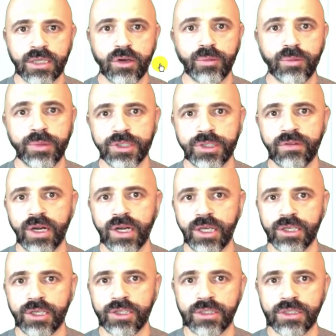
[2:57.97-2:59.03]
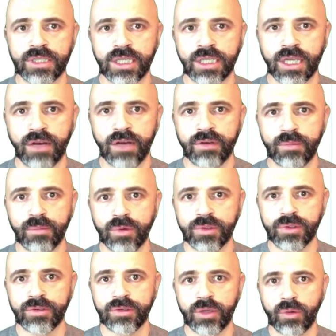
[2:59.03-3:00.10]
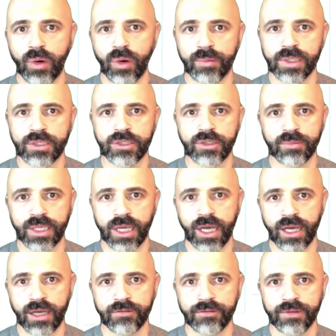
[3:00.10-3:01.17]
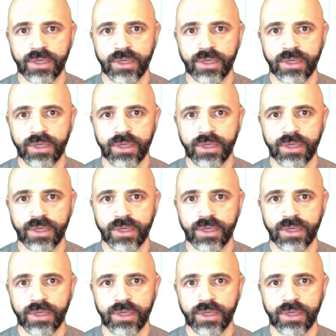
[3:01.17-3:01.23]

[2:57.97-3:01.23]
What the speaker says: commercial variations that cover most requirements you might have: